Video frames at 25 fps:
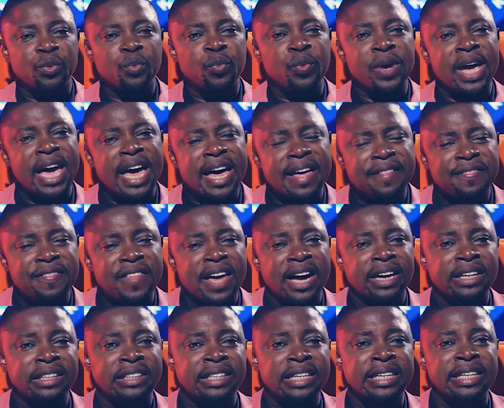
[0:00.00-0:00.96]
where
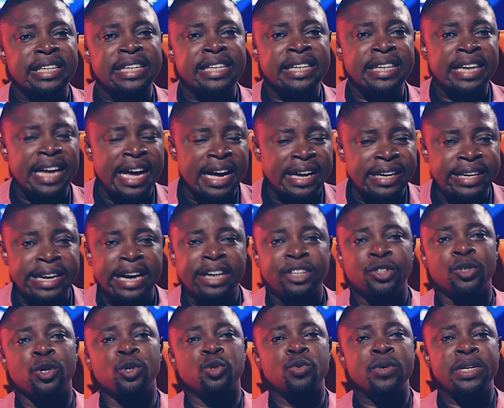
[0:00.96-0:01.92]
there is a killer, there
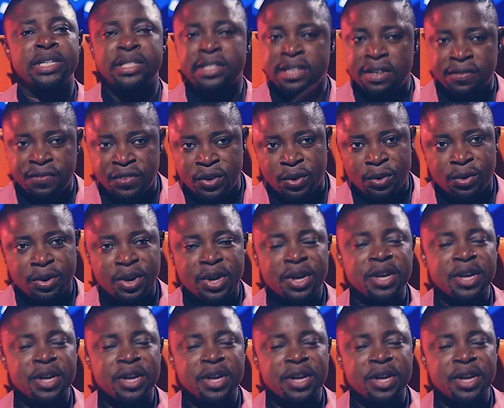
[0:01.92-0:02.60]
is also a savior.